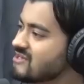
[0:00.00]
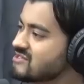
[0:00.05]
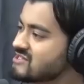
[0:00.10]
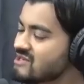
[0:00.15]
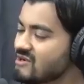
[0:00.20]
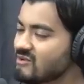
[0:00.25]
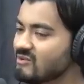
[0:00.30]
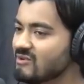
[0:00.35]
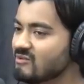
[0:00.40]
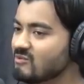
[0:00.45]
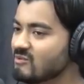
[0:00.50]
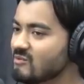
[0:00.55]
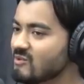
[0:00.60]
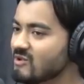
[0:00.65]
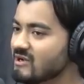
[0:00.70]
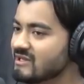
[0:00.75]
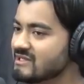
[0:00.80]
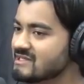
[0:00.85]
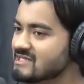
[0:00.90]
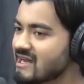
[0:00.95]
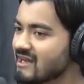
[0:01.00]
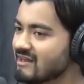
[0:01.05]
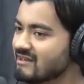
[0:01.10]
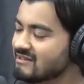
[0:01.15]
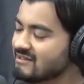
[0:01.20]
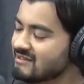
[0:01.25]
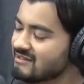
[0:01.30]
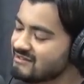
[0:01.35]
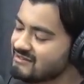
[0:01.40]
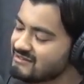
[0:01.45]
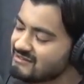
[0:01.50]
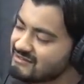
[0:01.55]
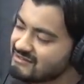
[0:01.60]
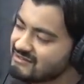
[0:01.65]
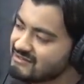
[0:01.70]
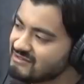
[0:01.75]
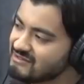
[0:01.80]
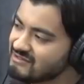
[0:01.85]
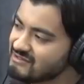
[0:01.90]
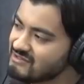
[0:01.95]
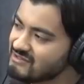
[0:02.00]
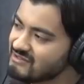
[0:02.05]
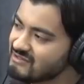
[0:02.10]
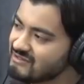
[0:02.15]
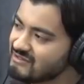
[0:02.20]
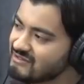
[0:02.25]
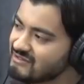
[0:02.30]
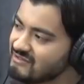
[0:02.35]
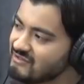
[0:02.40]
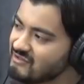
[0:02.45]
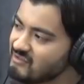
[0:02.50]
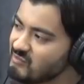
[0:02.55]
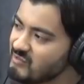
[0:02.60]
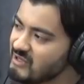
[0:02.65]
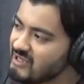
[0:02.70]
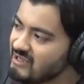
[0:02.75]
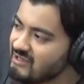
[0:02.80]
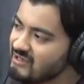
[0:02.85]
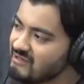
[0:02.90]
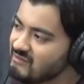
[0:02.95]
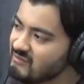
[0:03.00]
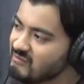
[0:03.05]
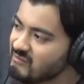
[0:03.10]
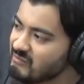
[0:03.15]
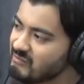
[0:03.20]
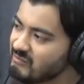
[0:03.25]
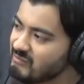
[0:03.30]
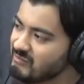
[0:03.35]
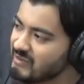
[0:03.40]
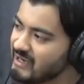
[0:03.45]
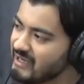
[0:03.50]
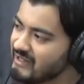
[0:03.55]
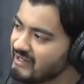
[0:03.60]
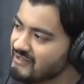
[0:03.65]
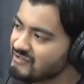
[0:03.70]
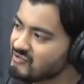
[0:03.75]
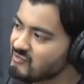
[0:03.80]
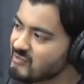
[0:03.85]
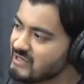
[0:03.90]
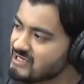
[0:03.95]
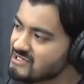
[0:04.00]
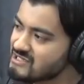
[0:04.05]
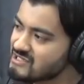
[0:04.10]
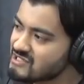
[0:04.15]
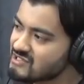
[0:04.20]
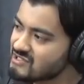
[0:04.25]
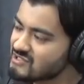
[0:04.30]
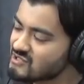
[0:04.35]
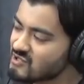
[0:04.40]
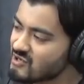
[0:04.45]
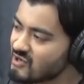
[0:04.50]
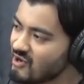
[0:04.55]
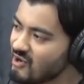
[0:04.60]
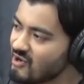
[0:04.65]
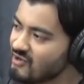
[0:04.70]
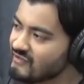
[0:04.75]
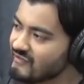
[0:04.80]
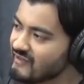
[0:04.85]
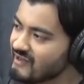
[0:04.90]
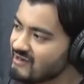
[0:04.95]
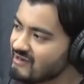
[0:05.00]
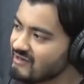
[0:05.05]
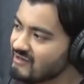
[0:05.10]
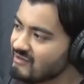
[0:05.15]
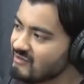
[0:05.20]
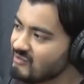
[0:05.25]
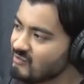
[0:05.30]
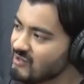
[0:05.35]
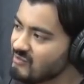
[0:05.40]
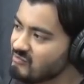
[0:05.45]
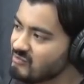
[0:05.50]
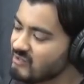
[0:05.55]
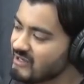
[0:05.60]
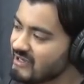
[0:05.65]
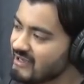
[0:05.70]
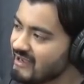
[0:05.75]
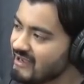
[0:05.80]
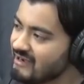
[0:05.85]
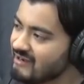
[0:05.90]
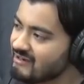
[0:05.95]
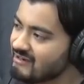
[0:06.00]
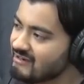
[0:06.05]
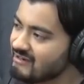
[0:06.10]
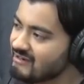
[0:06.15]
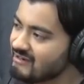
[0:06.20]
So what exactly do you mean by that? Do you mean just the sort of content we're putting out?